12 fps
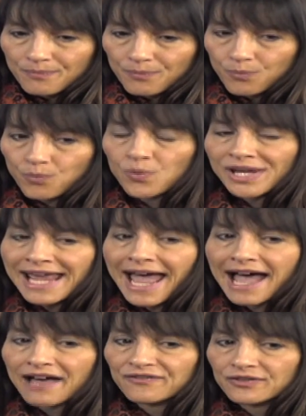we
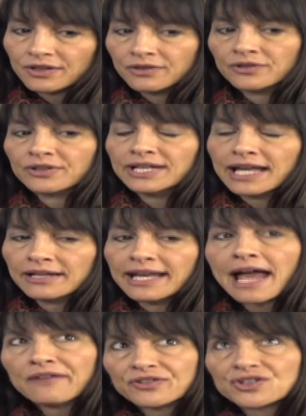have, an
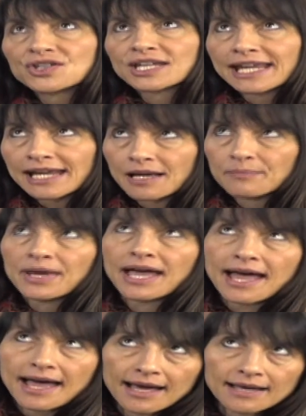average camp
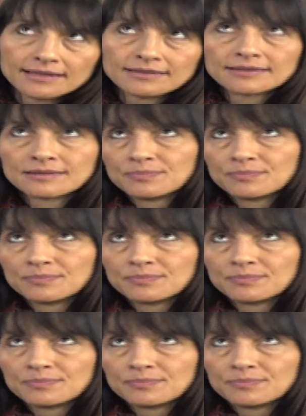has